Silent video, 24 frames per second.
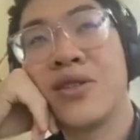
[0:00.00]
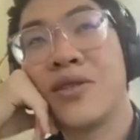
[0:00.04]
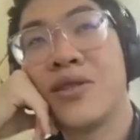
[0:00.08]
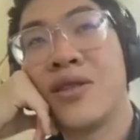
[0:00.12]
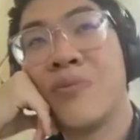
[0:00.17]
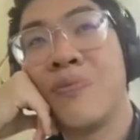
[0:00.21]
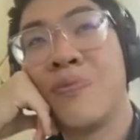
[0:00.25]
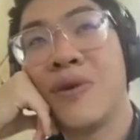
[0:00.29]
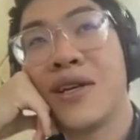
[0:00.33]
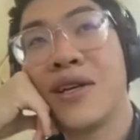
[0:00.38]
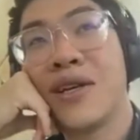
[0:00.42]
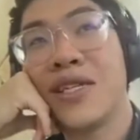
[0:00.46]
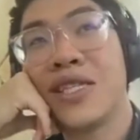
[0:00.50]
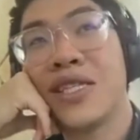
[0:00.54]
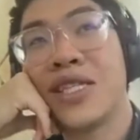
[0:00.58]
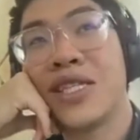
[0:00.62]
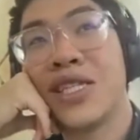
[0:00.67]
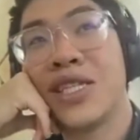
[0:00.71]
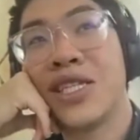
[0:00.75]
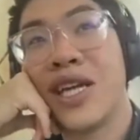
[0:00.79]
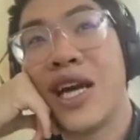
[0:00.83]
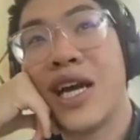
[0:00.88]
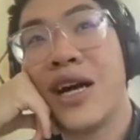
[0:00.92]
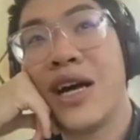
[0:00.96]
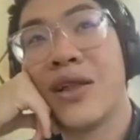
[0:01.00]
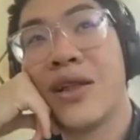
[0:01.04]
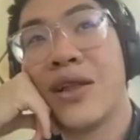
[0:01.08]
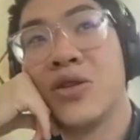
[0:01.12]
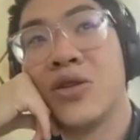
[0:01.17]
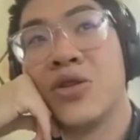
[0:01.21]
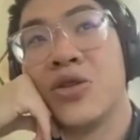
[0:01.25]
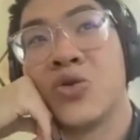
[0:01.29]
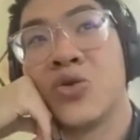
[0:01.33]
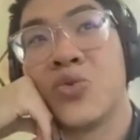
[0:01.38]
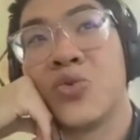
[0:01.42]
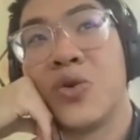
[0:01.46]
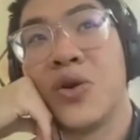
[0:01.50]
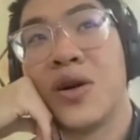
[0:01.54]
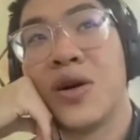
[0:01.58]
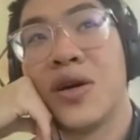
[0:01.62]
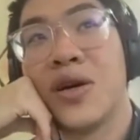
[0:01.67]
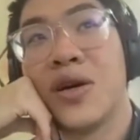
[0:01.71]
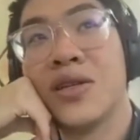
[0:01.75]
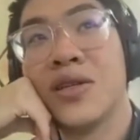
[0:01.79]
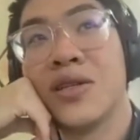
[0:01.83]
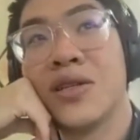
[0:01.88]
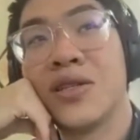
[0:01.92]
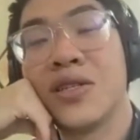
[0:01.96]
biggest challenge
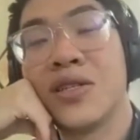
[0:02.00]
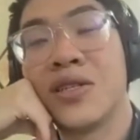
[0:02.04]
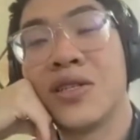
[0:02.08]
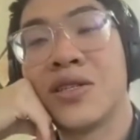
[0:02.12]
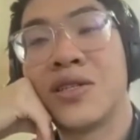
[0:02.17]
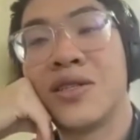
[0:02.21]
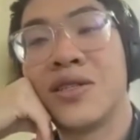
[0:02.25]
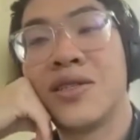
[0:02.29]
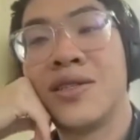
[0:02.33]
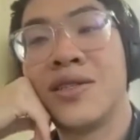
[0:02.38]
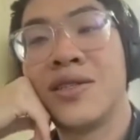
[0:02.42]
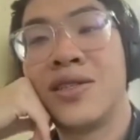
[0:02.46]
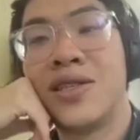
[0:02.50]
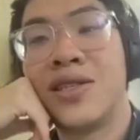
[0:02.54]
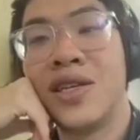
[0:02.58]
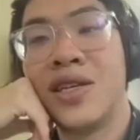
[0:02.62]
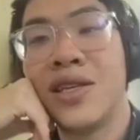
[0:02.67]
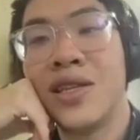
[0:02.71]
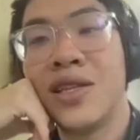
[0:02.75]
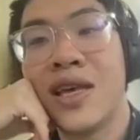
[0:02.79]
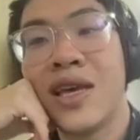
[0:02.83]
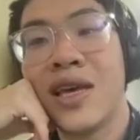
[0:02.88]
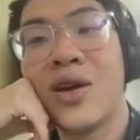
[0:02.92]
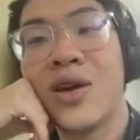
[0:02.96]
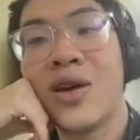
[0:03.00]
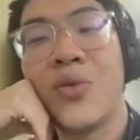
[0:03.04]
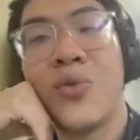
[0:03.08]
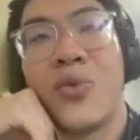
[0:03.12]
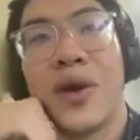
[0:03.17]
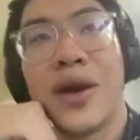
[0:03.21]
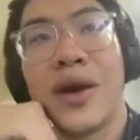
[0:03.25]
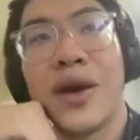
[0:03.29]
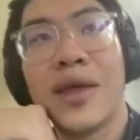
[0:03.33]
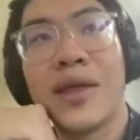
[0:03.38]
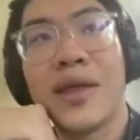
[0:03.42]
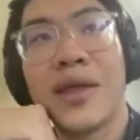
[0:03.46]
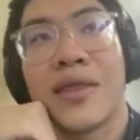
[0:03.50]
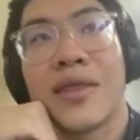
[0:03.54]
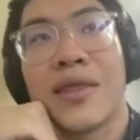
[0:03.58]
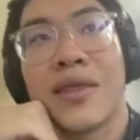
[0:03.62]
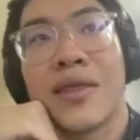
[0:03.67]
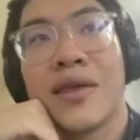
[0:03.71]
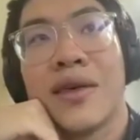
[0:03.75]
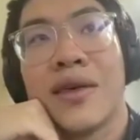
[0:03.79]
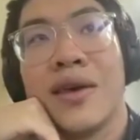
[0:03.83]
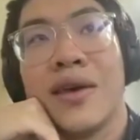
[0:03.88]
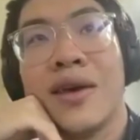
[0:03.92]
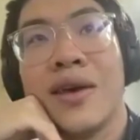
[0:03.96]
was just dealing
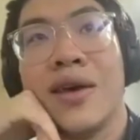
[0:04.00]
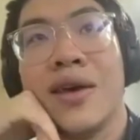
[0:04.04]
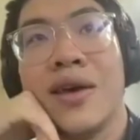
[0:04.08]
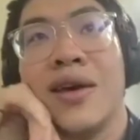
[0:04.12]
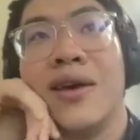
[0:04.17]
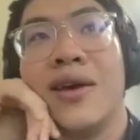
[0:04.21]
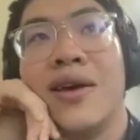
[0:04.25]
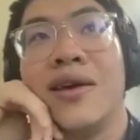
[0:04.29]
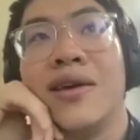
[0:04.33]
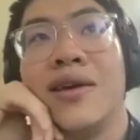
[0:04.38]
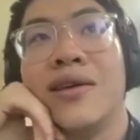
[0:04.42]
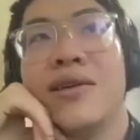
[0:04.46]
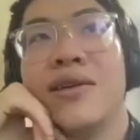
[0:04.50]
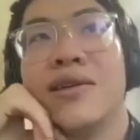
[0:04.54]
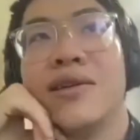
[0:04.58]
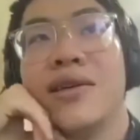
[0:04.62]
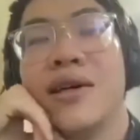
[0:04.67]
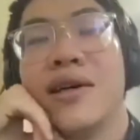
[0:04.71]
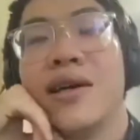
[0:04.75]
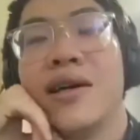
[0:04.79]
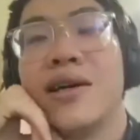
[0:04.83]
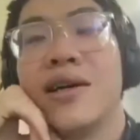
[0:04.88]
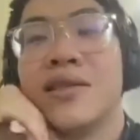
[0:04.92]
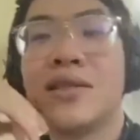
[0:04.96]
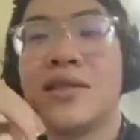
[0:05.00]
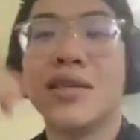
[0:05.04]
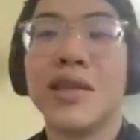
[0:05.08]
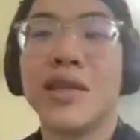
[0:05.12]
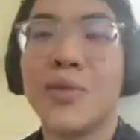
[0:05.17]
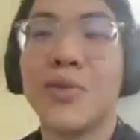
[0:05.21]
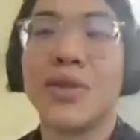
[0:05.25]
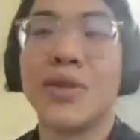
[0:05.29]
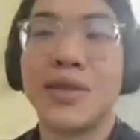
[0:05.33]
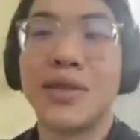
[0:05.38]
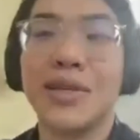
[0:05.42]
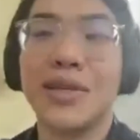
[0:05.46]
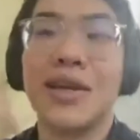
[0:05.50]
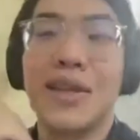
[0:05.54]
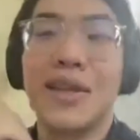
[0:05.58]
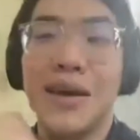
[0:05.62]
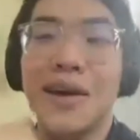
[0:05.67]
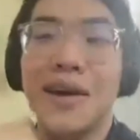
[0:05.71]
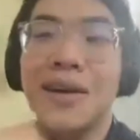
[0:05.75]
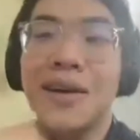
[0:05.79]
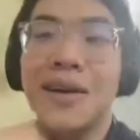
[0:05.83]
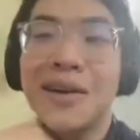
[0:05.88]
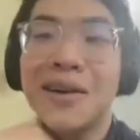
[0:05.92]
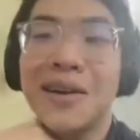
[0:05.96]
with dealing with
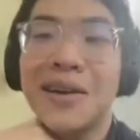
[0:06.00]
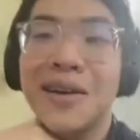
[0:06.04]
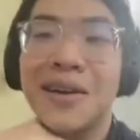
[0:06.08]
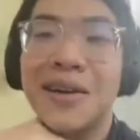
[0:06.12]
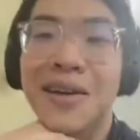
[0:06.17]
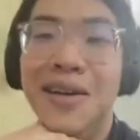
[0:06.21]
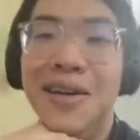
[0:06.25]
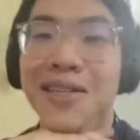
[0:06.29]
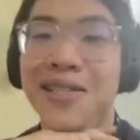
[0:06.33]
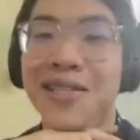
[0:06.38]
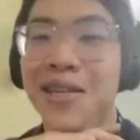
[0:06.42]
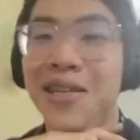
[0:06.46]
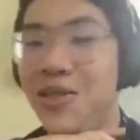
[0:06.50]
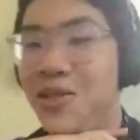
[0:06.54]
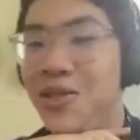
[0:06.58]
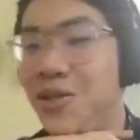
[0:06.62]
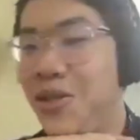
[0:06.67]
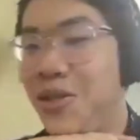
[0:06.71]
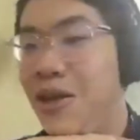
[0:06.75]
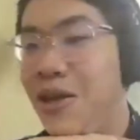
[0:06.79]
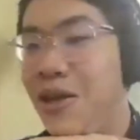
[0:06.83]
data, essentially.